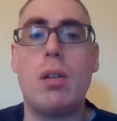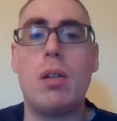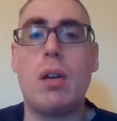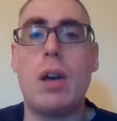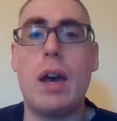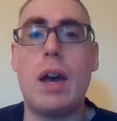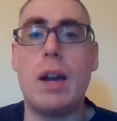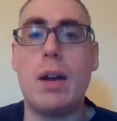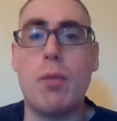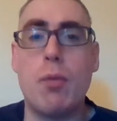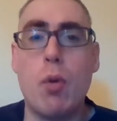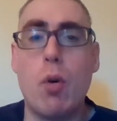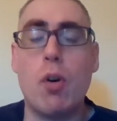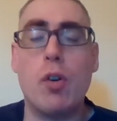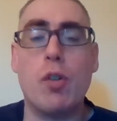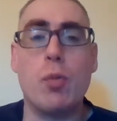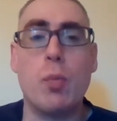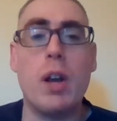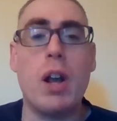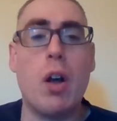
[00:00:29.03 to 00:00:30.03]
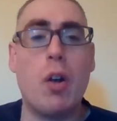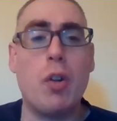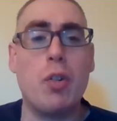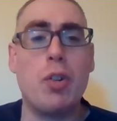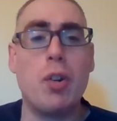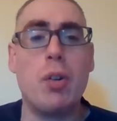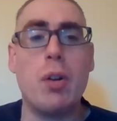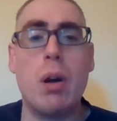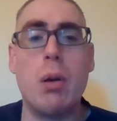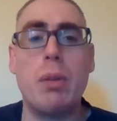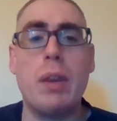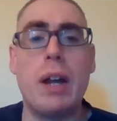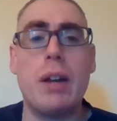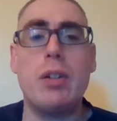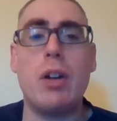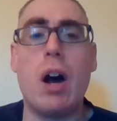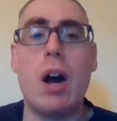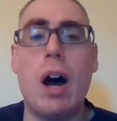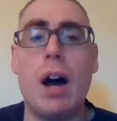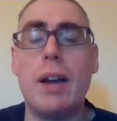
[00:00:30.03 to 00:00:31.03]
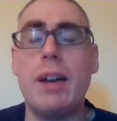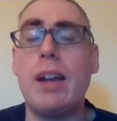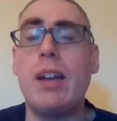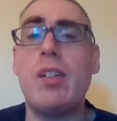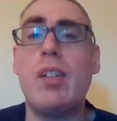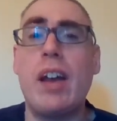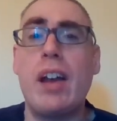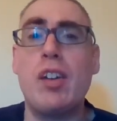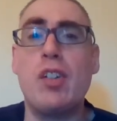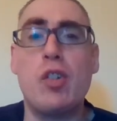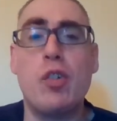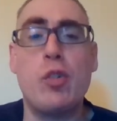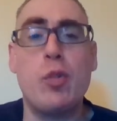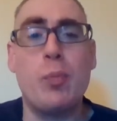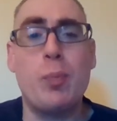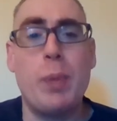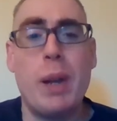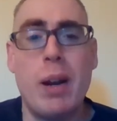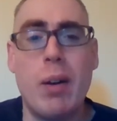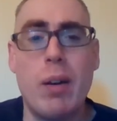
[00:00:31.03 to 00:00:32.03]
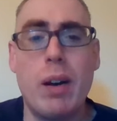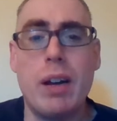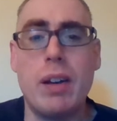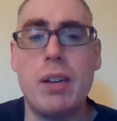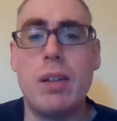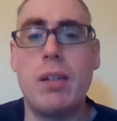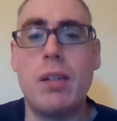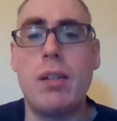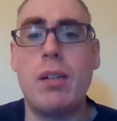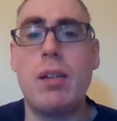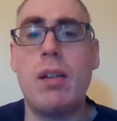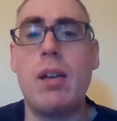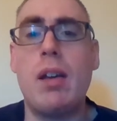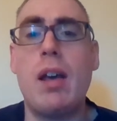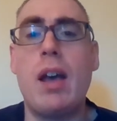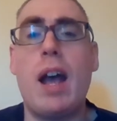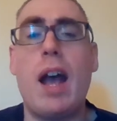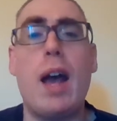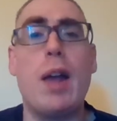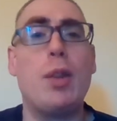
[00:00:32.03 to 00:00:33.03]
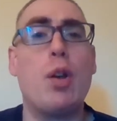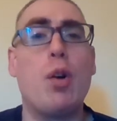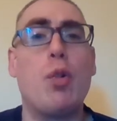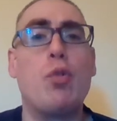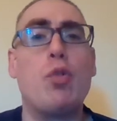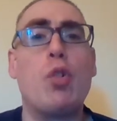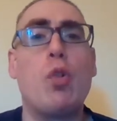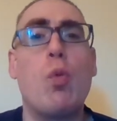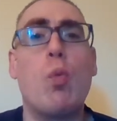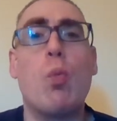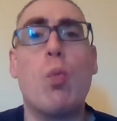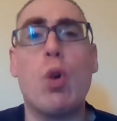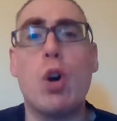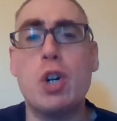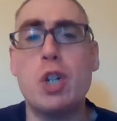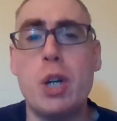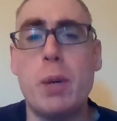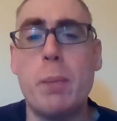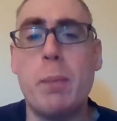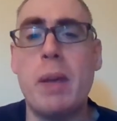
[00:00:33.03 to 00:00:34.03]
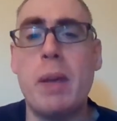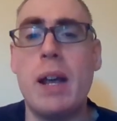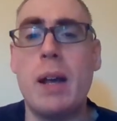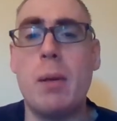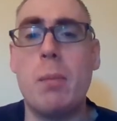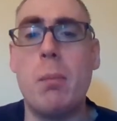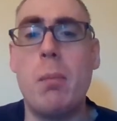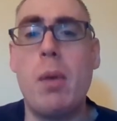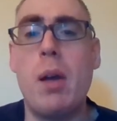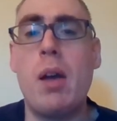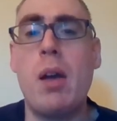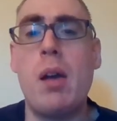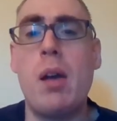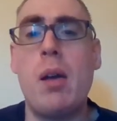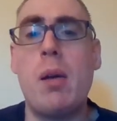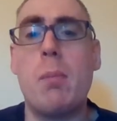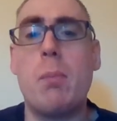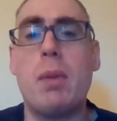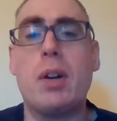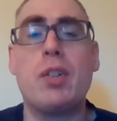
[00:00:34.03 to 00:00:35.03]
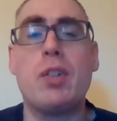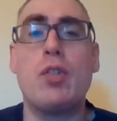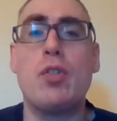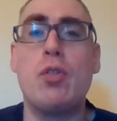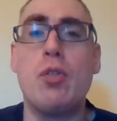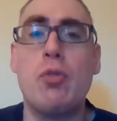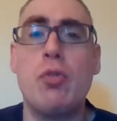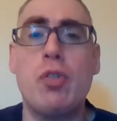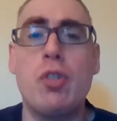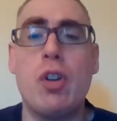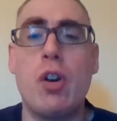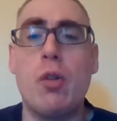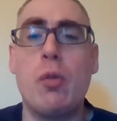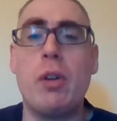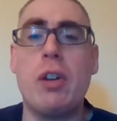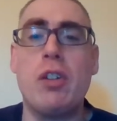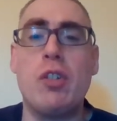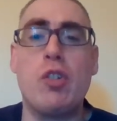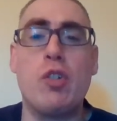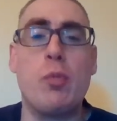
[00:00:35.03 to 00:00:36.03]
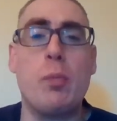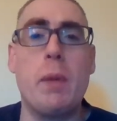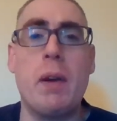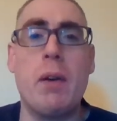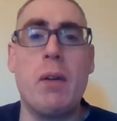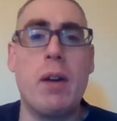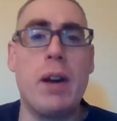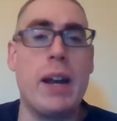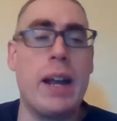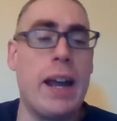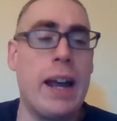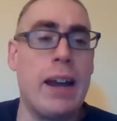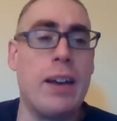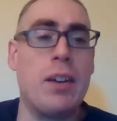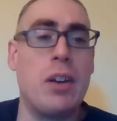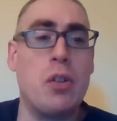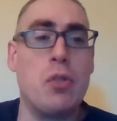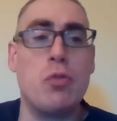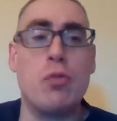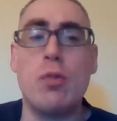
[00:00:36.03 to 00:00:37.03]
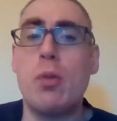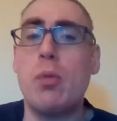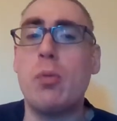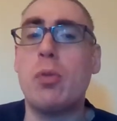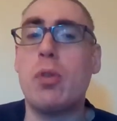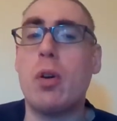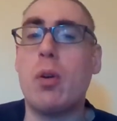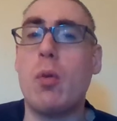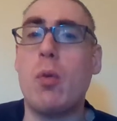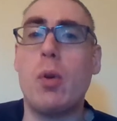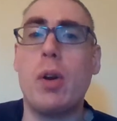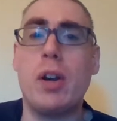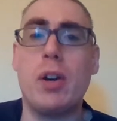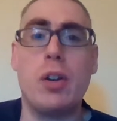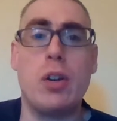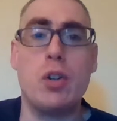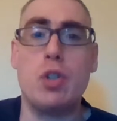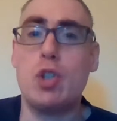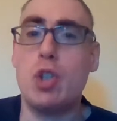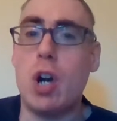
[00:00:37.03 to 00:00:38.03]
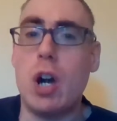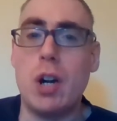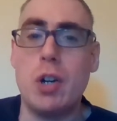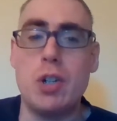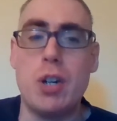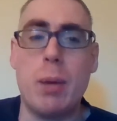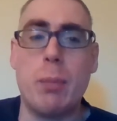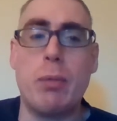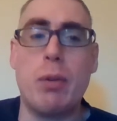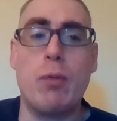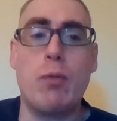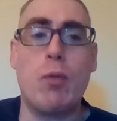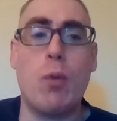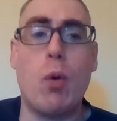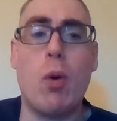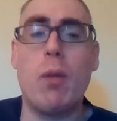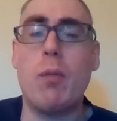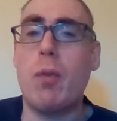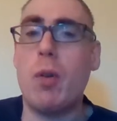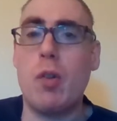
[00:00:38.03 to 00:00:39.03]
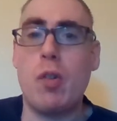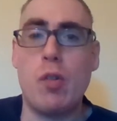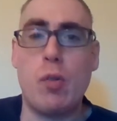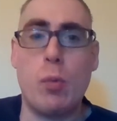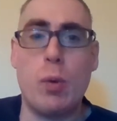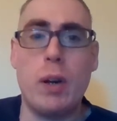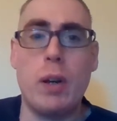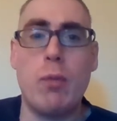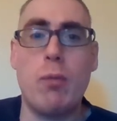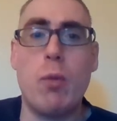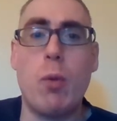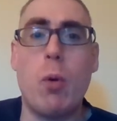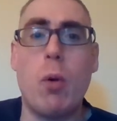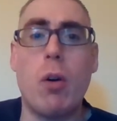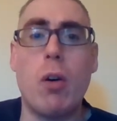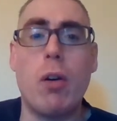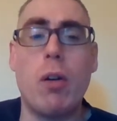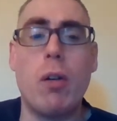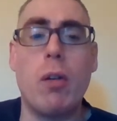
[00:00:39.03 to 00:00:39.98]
And of course, we also know that God is a spirit, and those who worship him must do so in spirit and in truth, according to John chapter four, verse twenty-four.